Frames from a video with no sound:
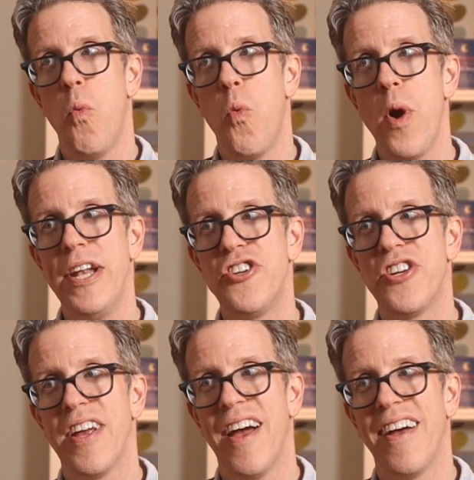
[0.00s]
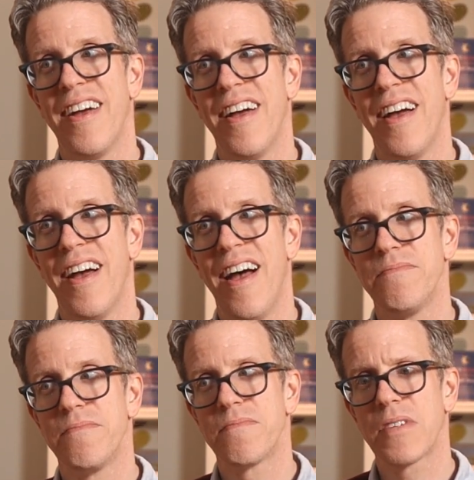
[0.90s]
which
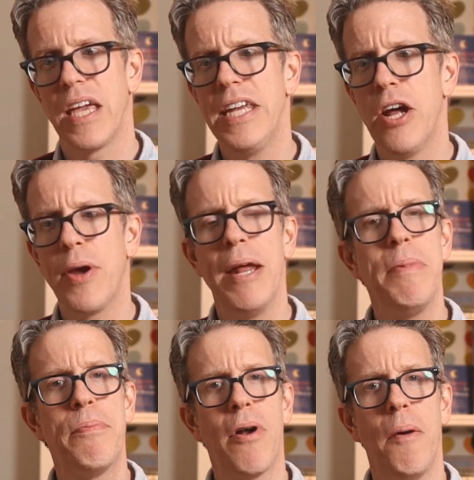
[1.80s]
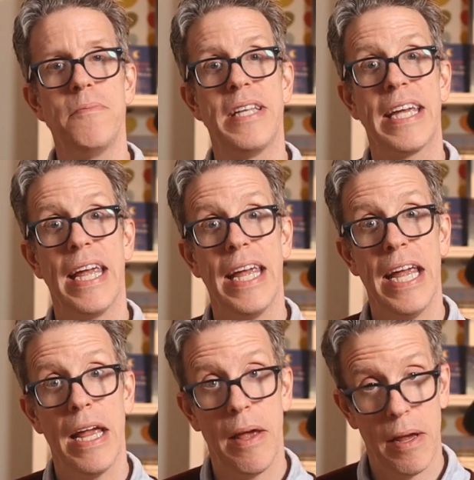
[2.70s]
you know can be problems like
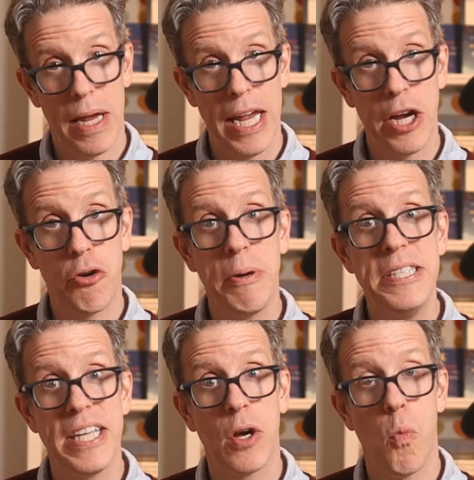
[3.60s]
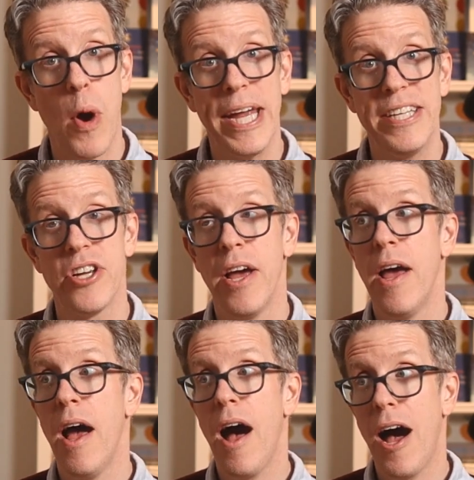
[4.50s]
increasing weight,
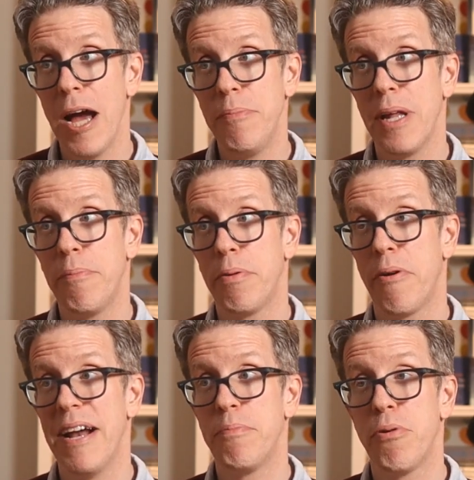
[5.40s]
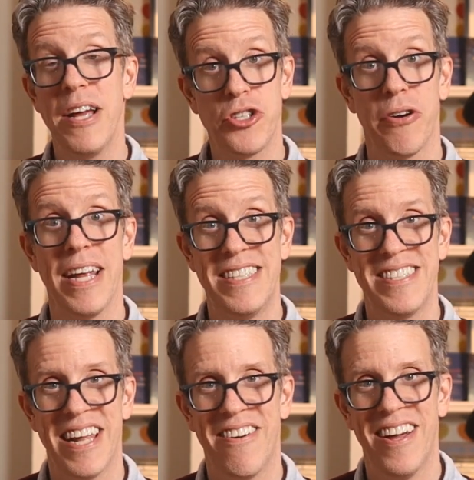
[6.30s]
high blood pressure,
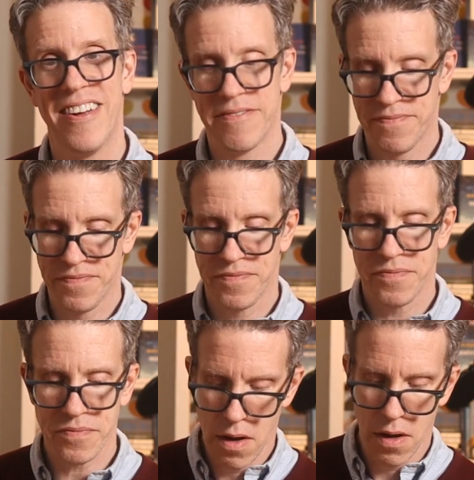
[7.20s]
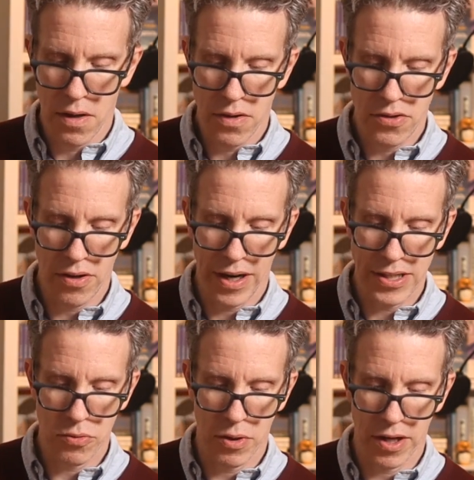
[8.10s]
etc.
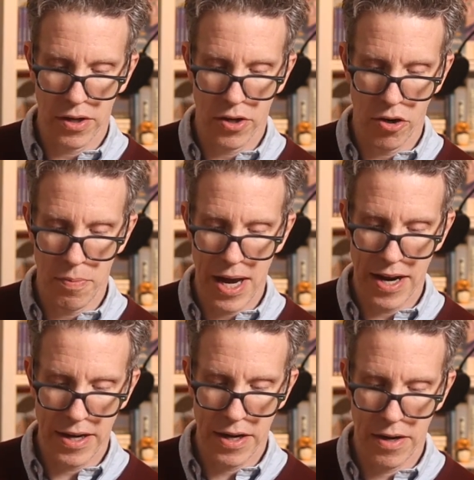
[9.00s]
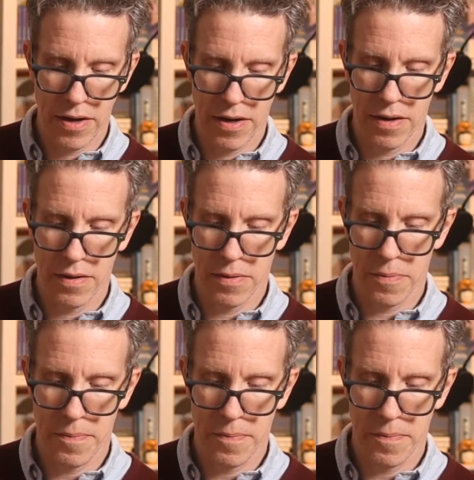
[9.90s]
Sorry, I just want to go back here.